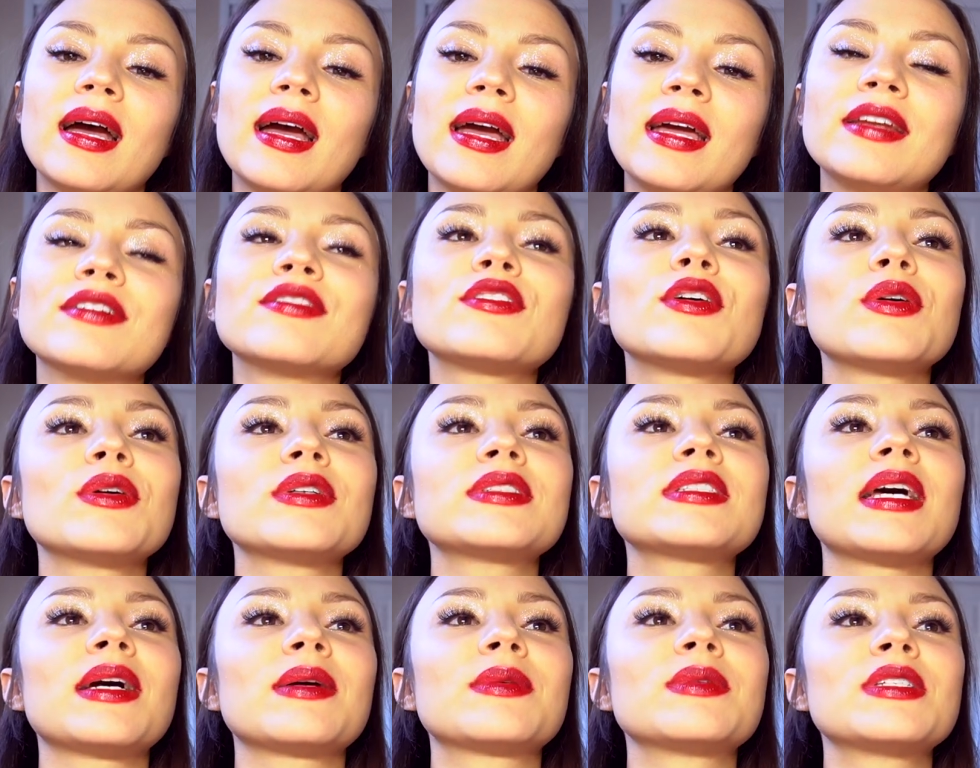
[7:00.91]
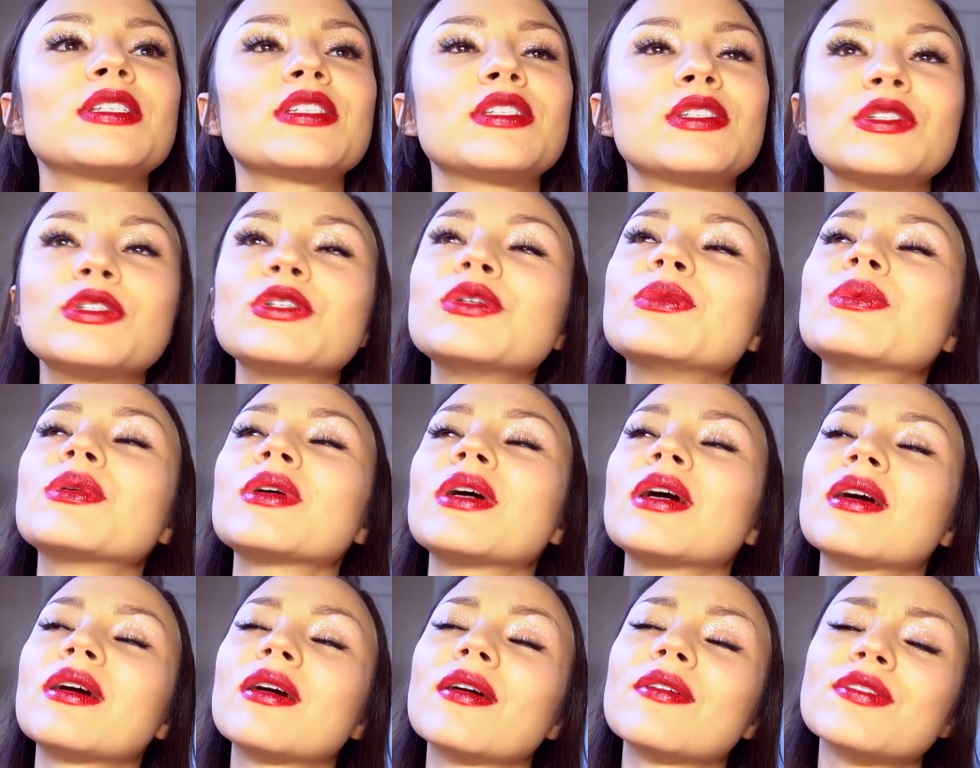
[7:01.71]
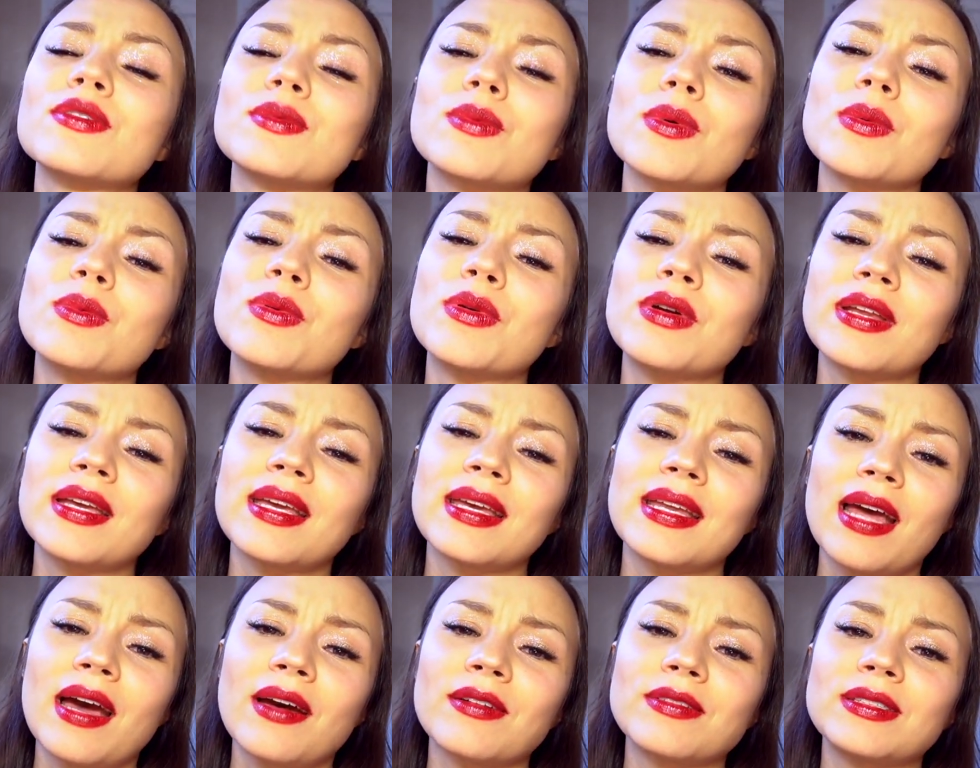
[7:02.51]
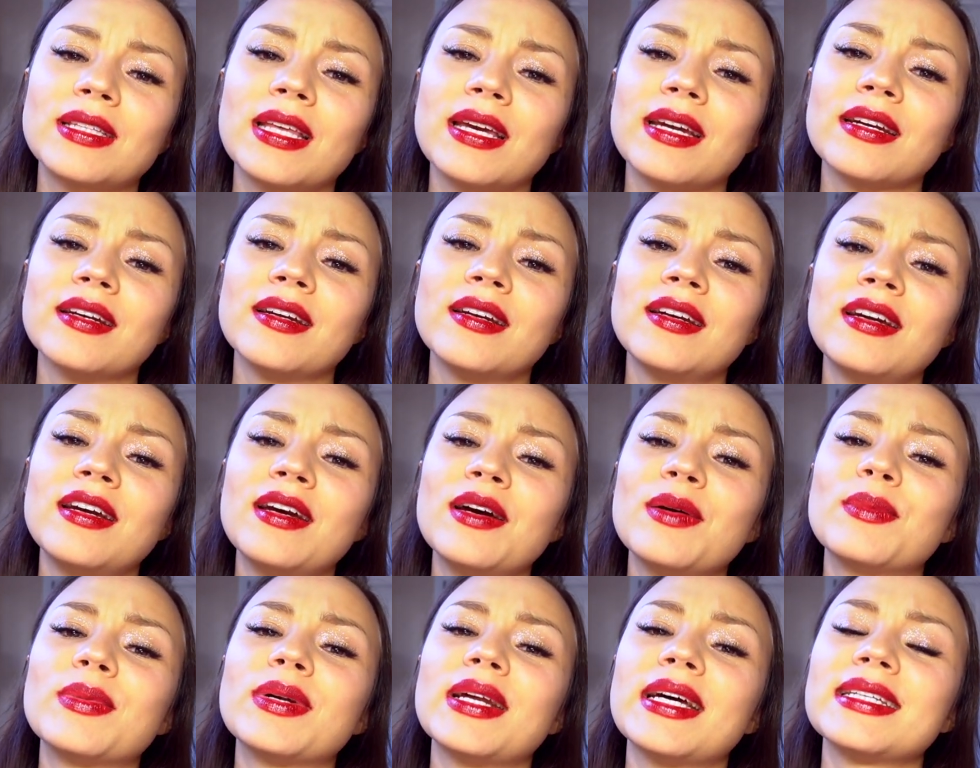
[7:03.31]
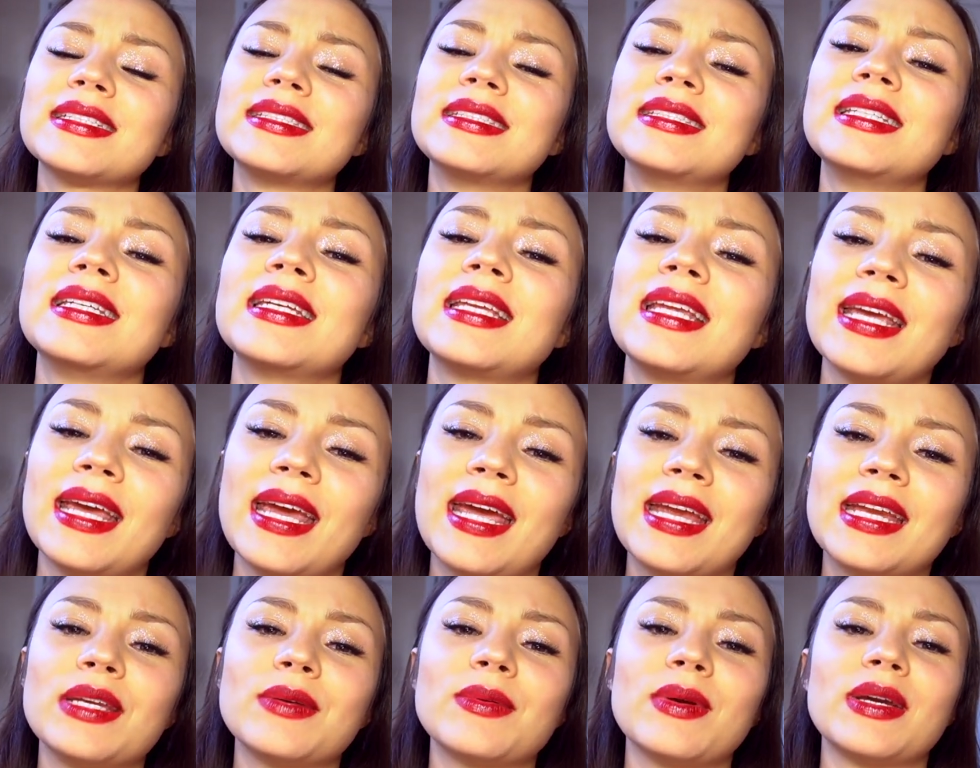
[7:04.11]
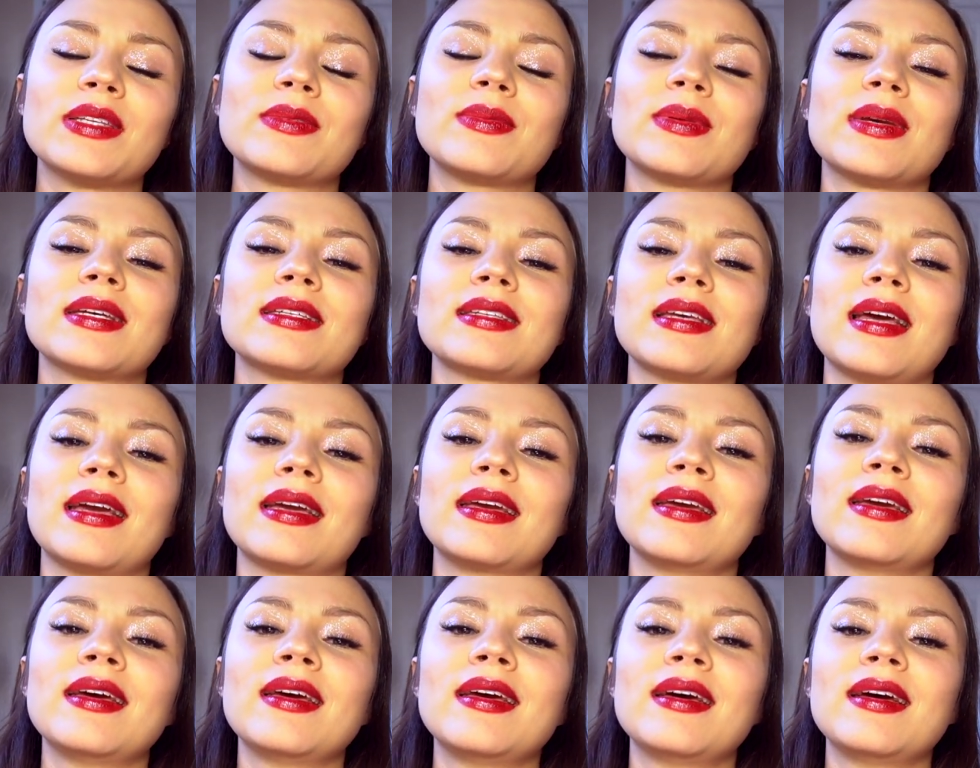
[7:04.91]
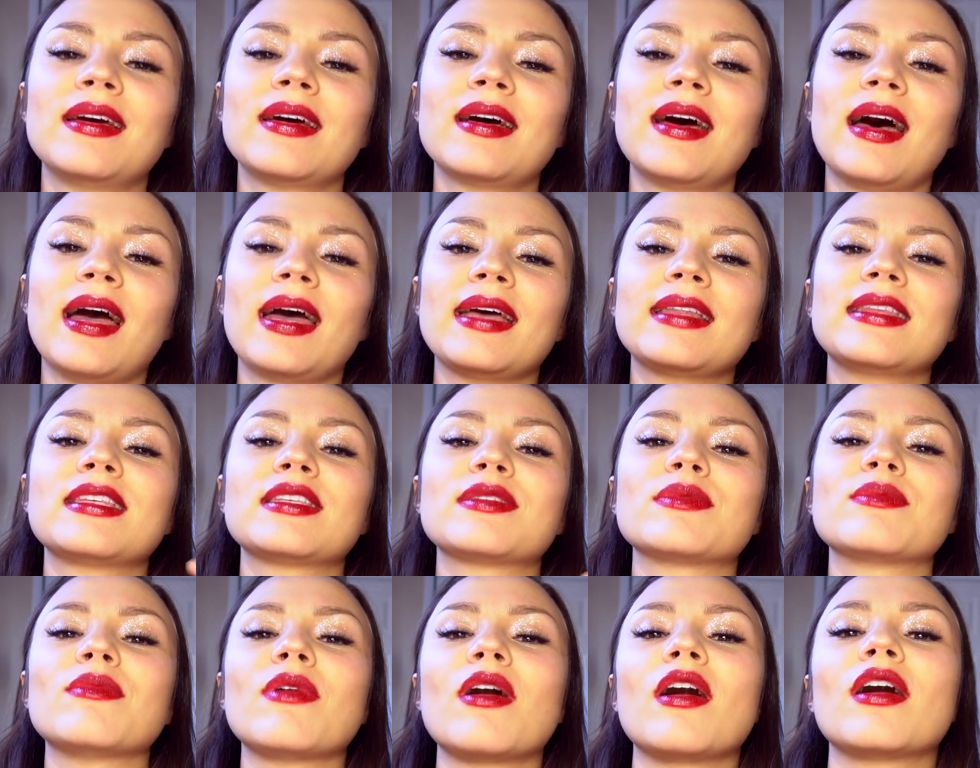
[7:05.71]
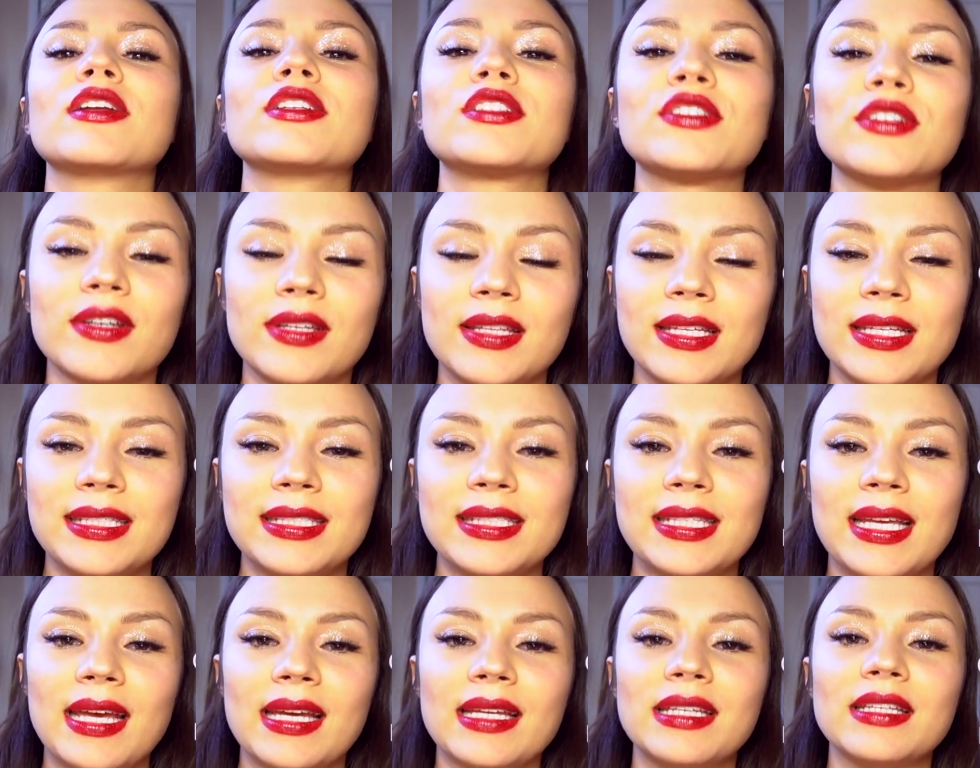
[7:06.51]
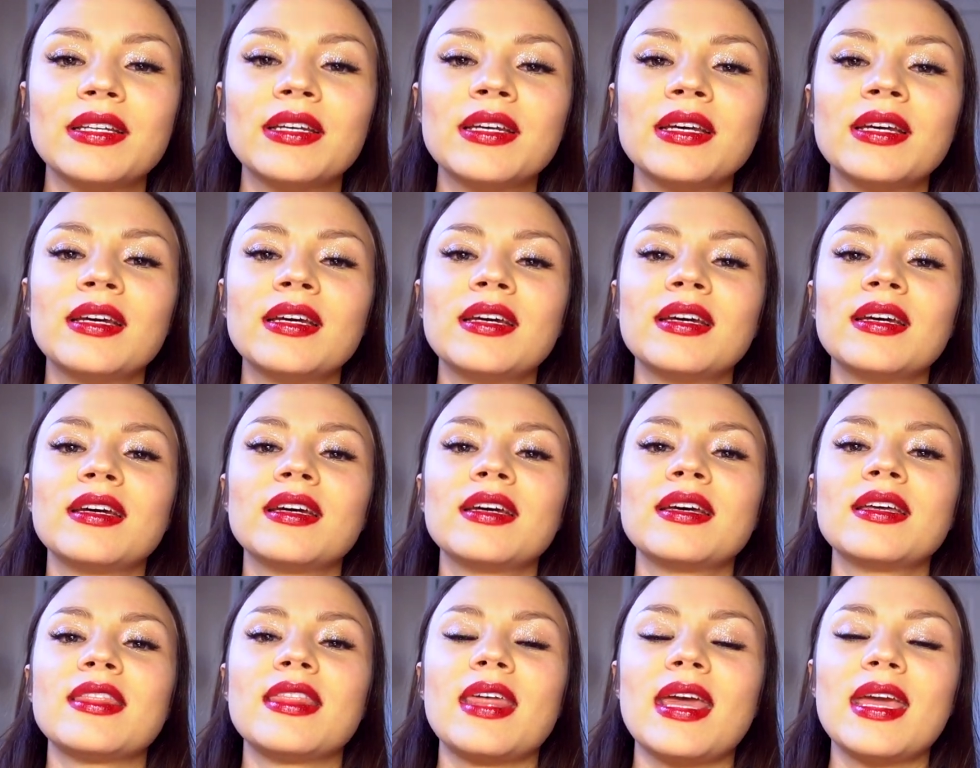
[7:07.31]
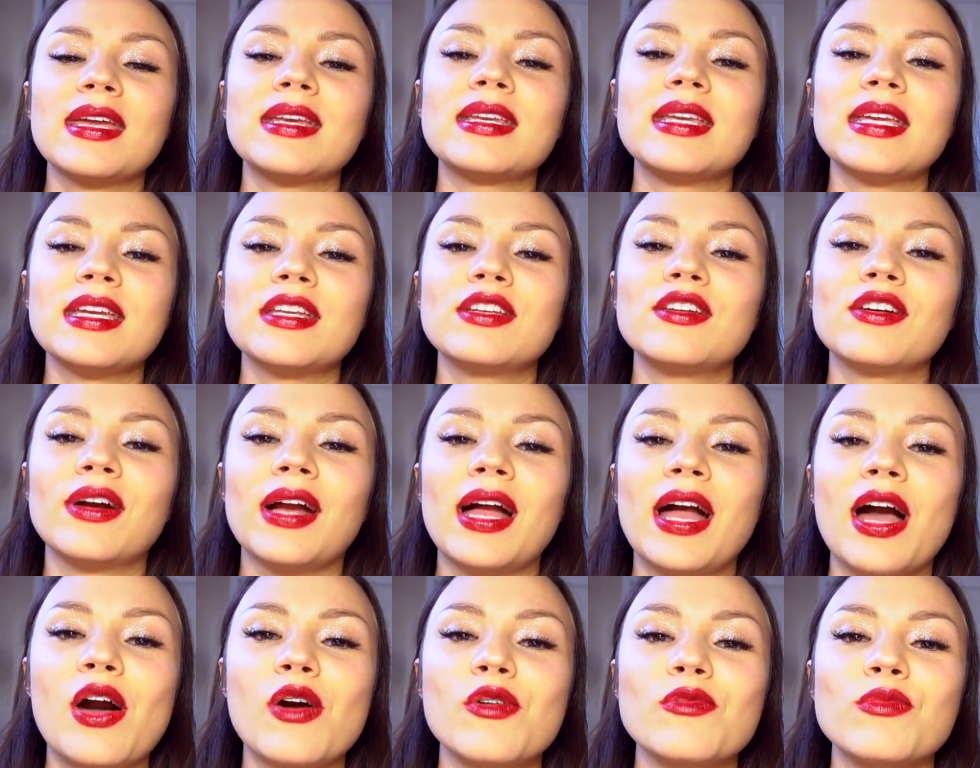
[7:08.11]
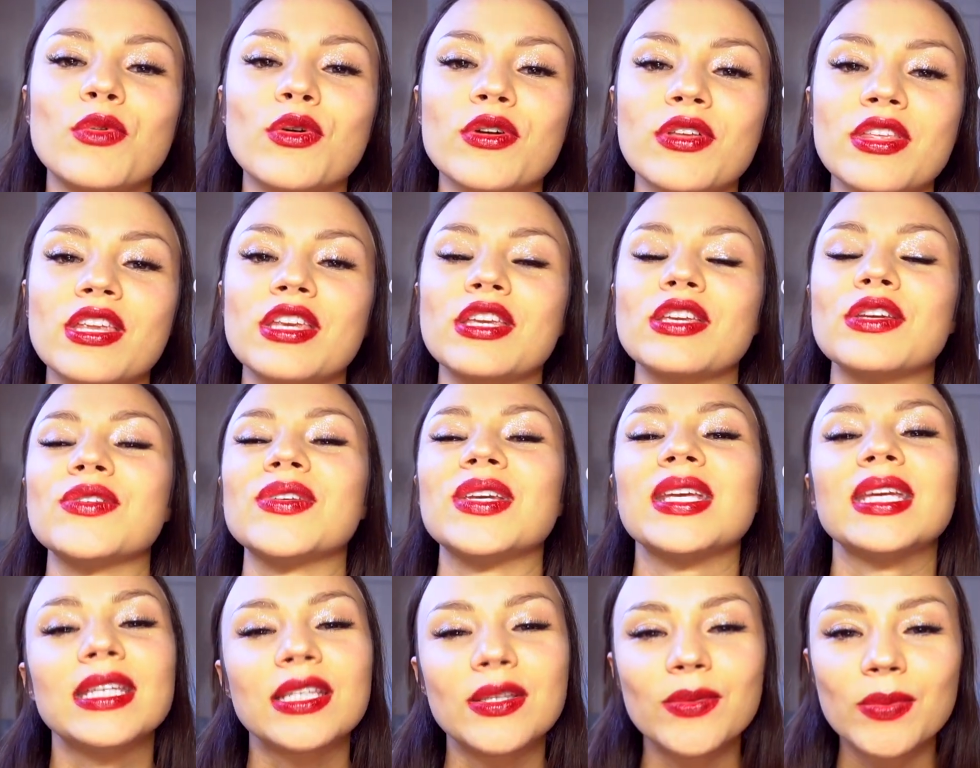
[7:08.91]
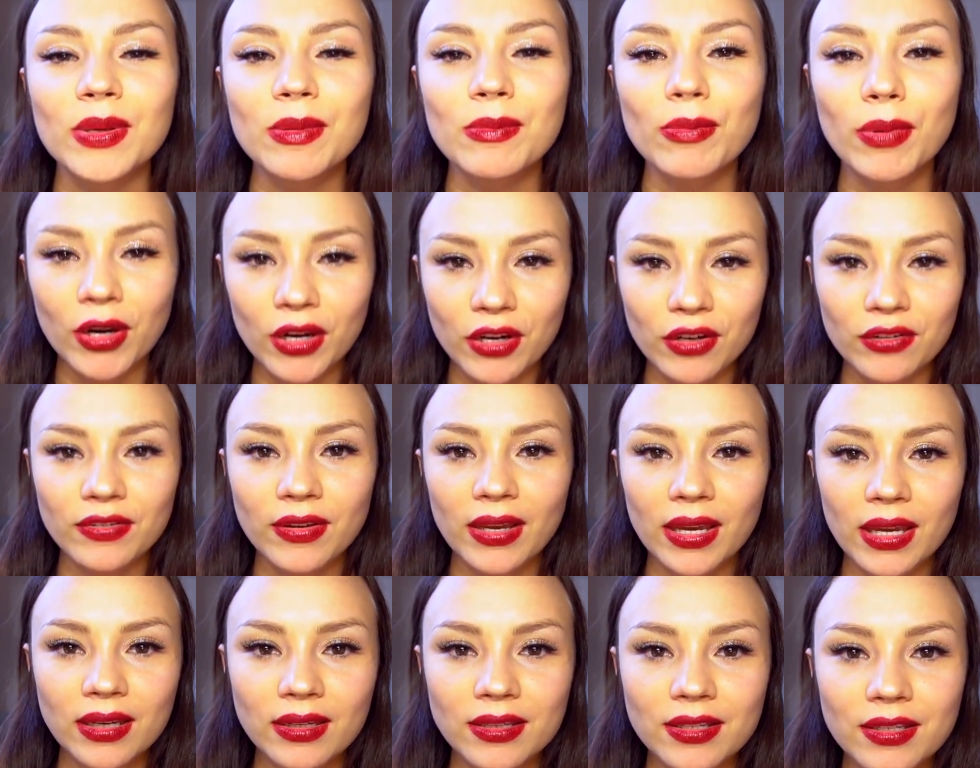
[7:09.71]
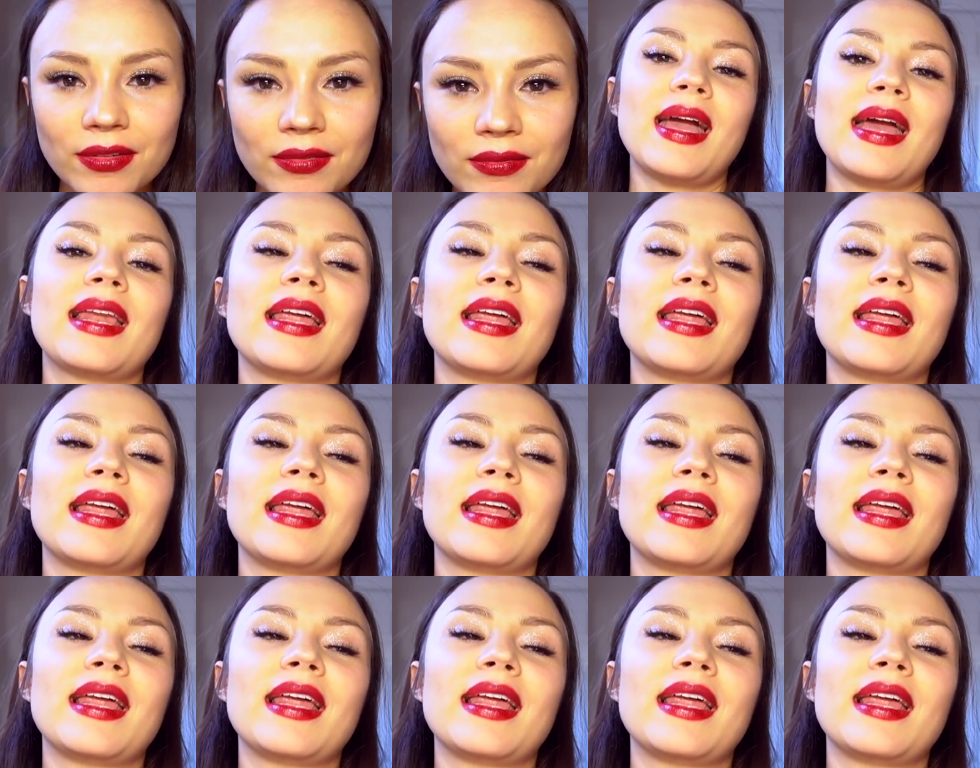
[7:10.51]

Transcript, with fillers: And of course, I was super uncomfortable putting it out there, but I did it anyways because I, I had this mantra that said, they need your help more than you need to be perfect.